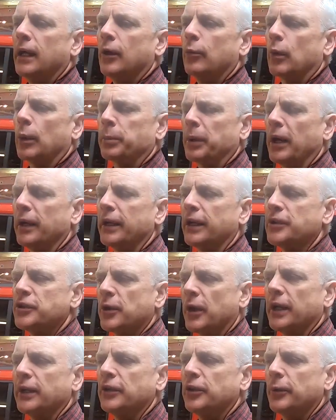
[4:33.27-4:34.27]
We're probably going to
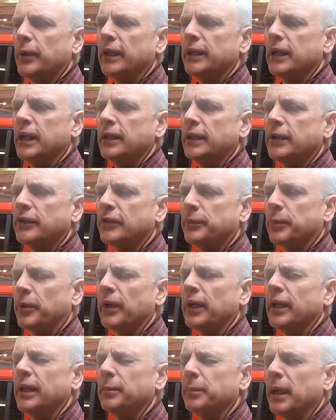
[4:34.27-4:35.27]
try and do it again this
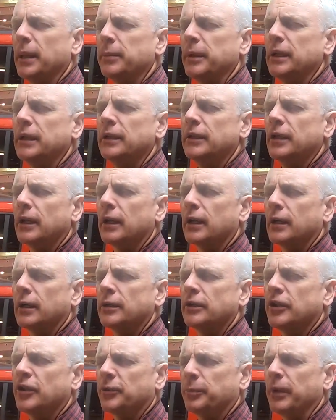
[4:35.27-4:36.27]
spring, maybe
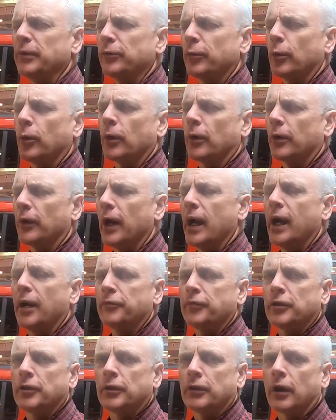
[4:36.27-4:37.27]
just before or
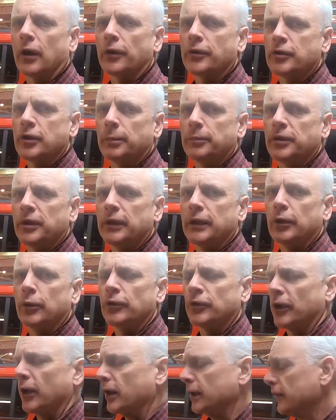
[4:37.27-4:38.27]
after our trip to the
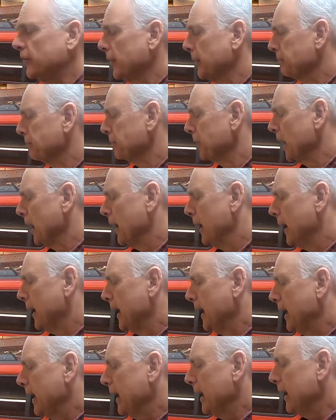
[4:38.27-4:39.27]
Ozarks.
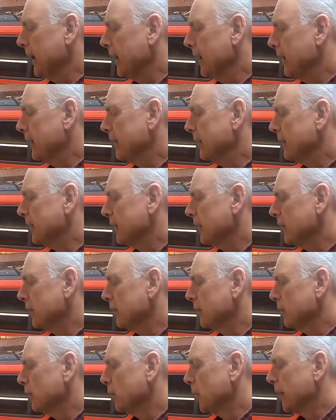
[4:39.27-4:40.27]
And
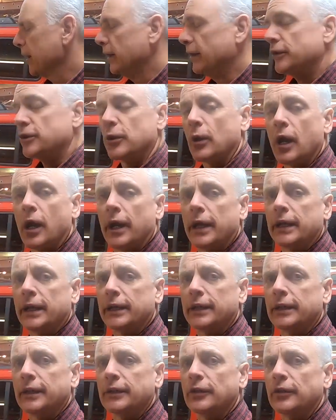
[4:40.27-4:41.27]
we're going to try
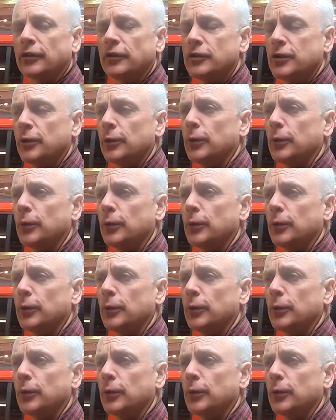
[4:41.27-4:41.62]
and